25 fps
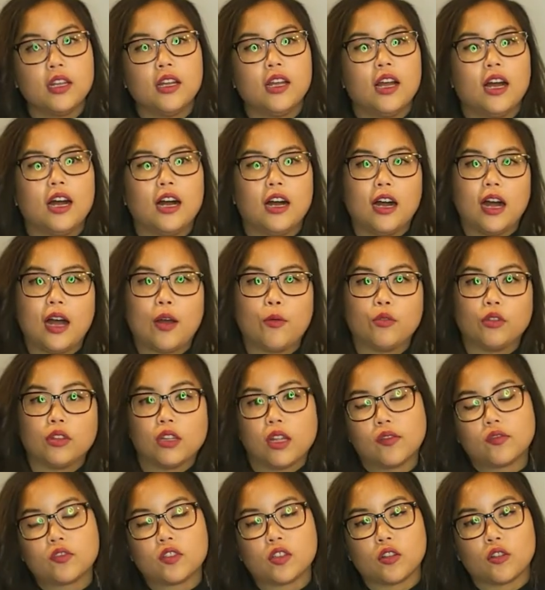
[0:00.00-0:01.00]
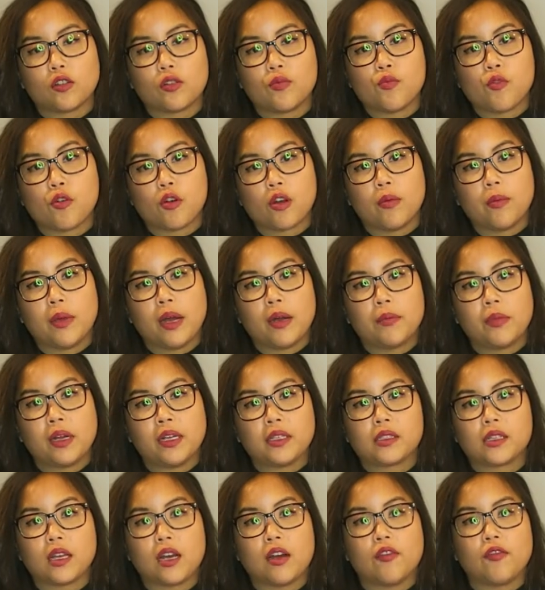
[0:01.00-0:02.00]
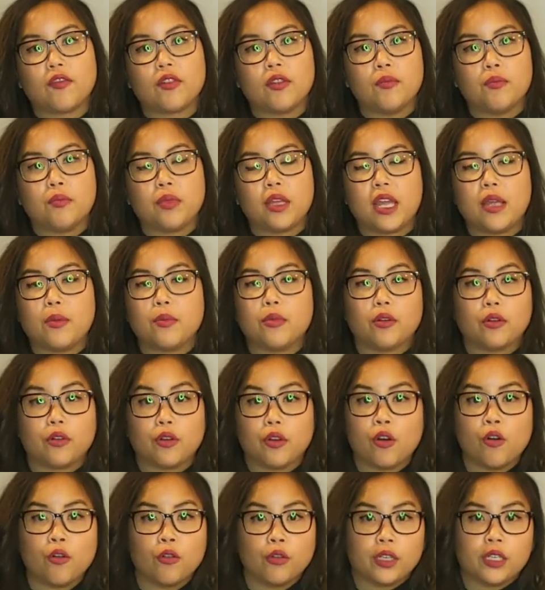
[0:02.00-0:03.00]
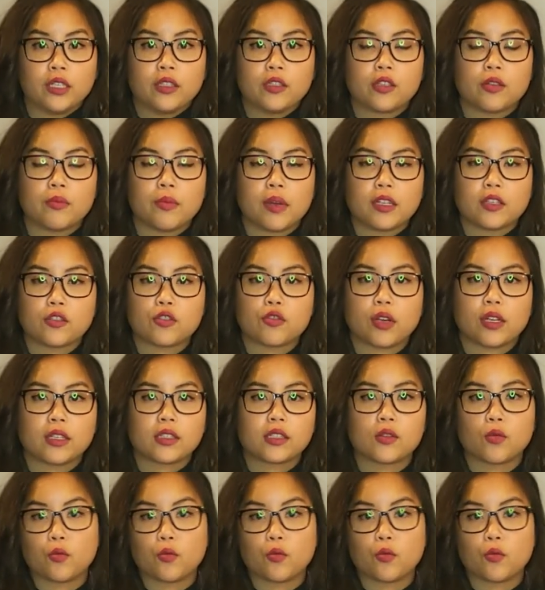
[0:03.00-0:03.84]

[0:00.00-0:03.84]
I would love to learn more about myself and be able to hone into my strengths.